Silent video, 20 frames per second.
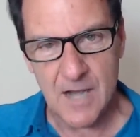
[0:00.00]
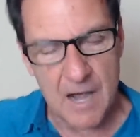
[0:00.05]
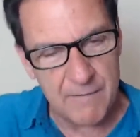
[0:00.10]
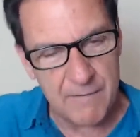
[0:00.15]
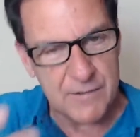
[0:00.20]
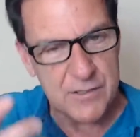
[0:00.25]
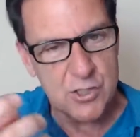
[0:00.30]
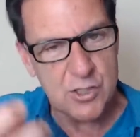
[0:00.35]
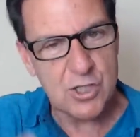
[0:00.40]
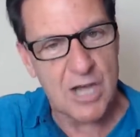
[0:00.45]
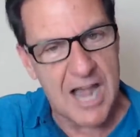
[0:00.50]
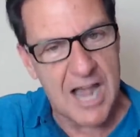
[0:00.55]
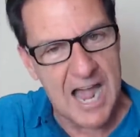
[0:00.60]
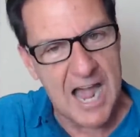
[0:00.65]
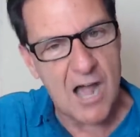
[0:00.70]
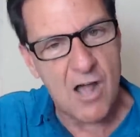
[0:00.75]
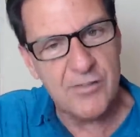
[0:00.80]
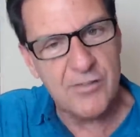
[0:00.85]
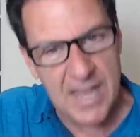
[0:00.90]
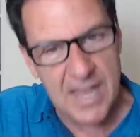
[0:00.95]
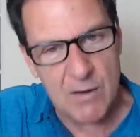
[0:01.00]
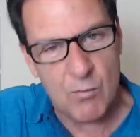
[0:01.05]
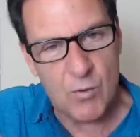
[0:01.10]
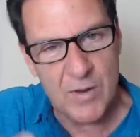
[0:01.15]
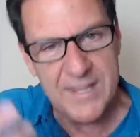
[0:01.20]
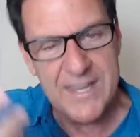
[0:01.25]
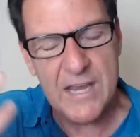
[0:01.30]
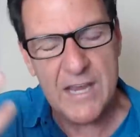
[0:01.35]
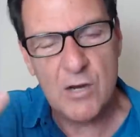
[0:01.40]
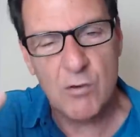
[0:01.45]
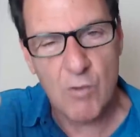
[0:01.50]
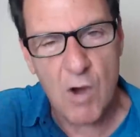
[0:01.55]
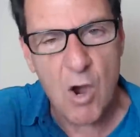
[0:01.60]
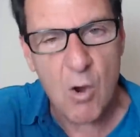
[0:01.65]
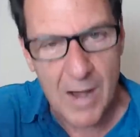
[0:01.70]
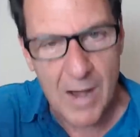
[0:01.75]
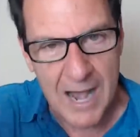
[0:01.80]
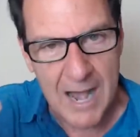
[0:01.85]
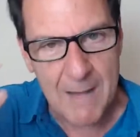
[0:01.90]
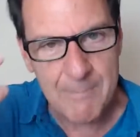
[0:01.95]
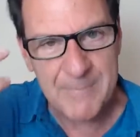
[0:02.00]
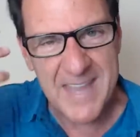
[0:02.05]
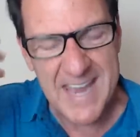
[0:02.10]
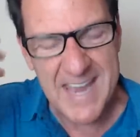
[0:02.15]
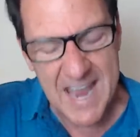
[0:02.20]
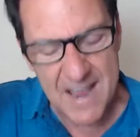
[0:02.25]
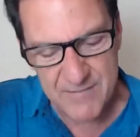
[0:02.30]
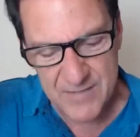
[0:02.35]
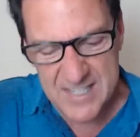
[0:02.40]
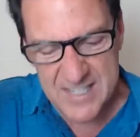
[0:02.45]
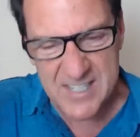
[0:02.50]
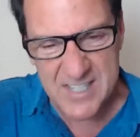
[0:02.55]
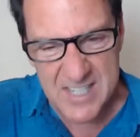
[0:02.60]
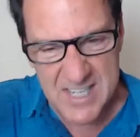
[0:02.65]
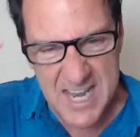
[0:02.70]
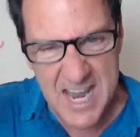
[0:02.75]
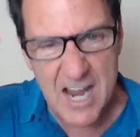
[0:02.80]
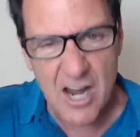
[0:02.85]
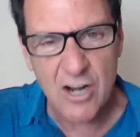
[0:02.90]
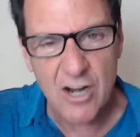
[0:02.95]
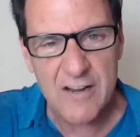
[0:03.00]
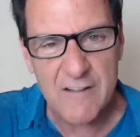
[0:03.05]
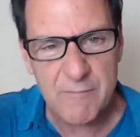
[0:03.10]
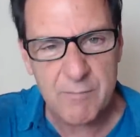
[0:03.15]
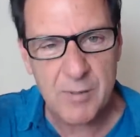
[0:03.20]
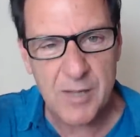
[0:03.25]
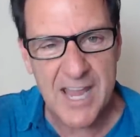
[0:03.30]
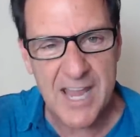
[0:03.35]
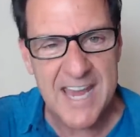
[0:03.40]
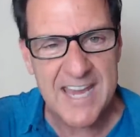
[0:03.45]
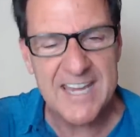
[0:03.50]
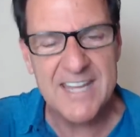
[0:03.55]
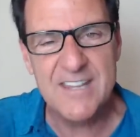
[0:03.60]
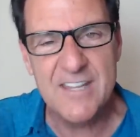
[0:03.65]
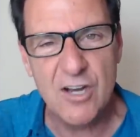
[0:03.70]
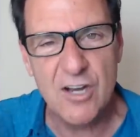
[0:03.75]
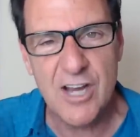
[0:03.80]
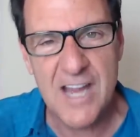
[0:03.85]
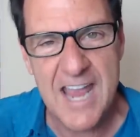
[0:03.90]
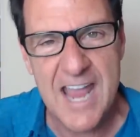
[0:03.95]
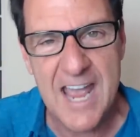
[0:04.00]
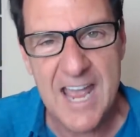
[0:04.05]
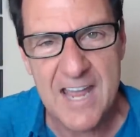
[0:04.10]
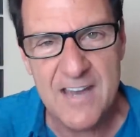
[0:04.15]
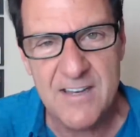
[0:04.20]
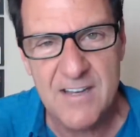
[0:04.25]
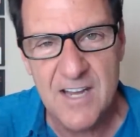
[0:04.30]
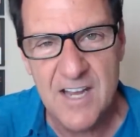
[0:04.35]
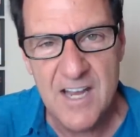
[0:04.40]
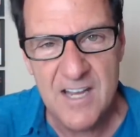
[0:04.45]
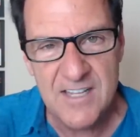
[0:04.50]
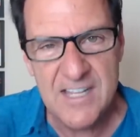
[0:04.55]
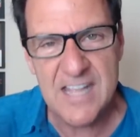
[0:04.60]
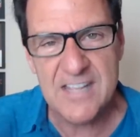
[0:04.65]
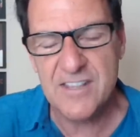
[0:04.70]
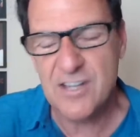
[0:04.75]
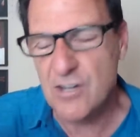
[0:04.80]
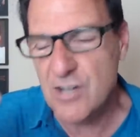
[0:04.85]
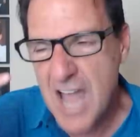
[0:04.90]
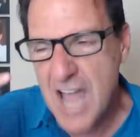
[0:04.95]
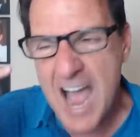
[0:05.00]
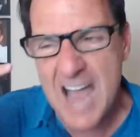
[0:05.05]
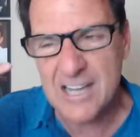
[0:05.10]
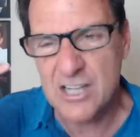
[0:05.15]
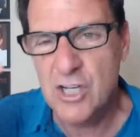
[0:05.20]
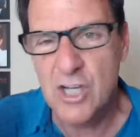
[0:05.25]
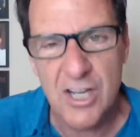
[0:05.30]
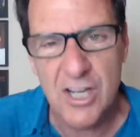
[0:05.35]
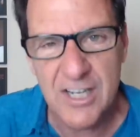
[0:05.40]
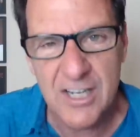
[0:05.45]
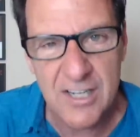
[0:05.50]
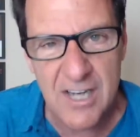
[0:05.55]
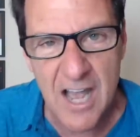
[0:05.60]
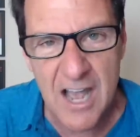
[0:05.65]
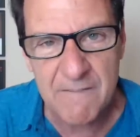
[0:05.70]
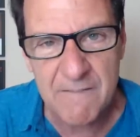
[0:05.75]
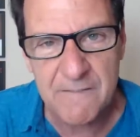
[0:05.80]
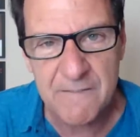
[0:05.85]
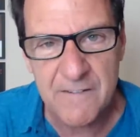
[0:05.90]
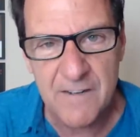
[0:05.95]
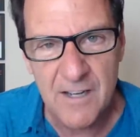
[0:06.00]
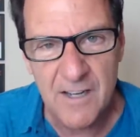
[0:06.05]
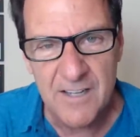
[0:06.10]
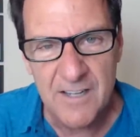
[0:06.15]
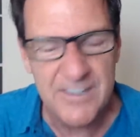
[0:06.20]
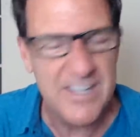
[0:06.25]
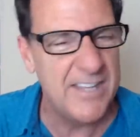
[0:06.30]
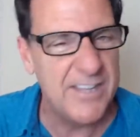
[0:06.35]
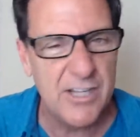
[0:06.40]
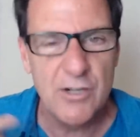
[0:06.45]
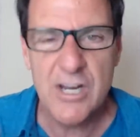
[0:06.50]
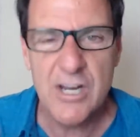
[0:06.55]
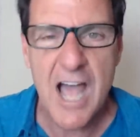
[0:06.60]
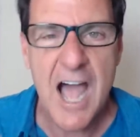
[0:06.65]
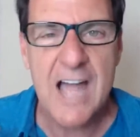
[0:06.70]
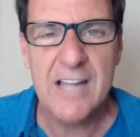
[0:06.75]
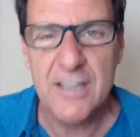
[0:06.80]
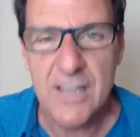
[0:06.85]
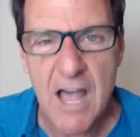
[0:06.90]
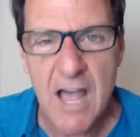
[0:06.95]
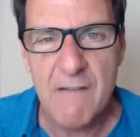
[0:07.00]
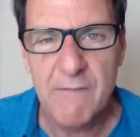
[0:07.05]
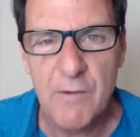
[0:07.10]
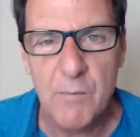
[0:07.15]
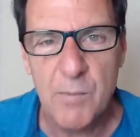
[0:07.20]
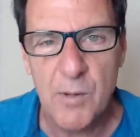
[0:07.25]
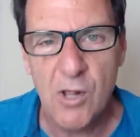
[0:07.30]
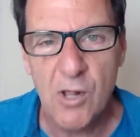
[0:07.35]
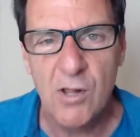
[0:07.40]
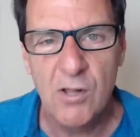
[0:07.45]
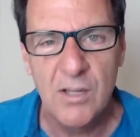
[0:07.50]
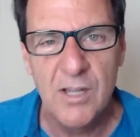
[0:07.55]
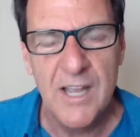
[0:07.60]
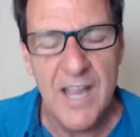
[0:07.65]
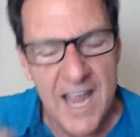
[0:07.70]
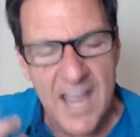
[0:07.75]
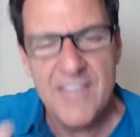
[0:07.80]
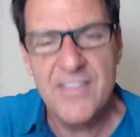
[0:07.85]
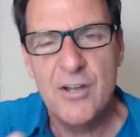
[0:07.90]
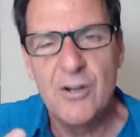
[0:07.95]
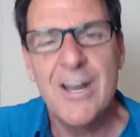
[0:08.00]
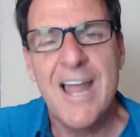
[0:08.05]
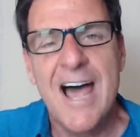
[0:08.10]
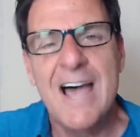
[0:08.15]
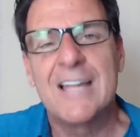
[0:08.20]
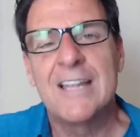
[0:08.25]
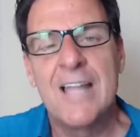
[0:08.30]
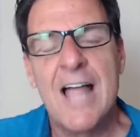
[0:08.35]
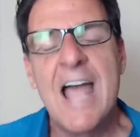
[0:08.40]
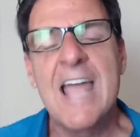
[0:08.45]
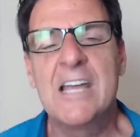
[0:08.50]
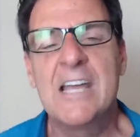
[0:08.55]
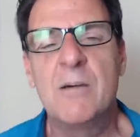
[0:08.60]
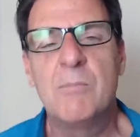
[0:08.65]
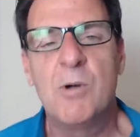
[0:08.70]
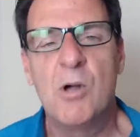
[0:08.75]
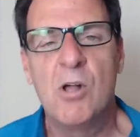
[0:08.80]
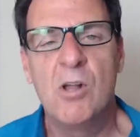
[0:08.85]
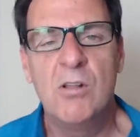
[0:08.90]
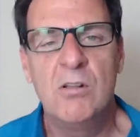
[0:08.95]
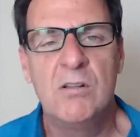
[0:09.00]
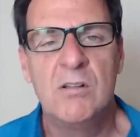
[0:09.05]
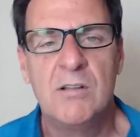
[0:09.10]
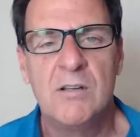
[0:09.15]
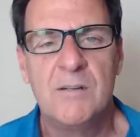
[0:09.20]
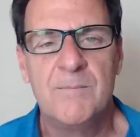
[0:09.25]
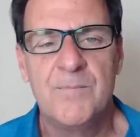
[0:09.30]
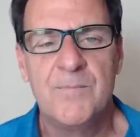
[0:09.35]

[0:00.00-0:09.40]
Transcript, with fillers: of a child that when they grow up, they have this narrative playing in their head that they're not good enough, that they're not lovable, and they're not likable?